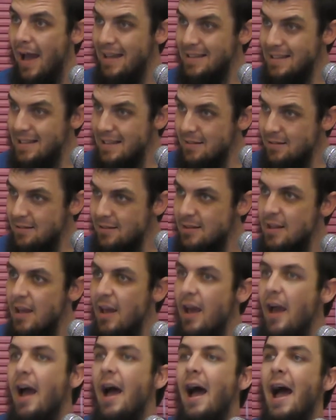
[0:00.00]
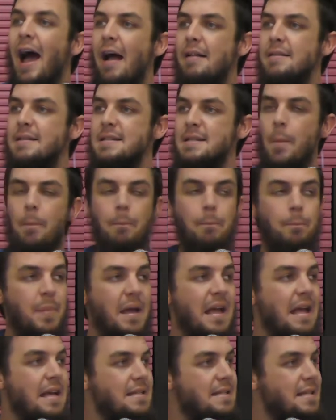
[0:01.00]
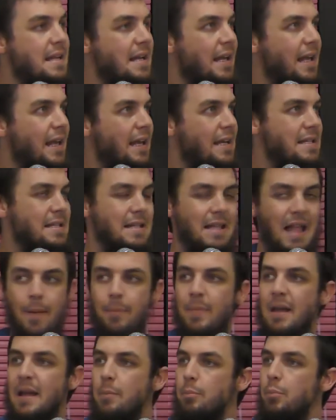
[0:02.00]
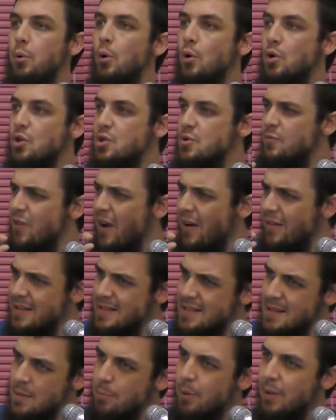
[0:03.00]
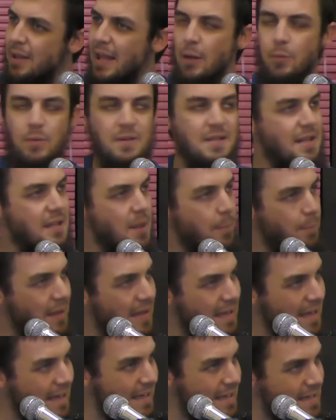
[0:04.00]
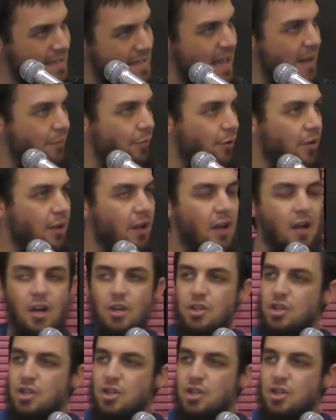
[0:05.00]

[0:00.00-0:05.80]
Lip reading: Hadith, and some basic Islamic books. Very simple, like we said, the beginner's level.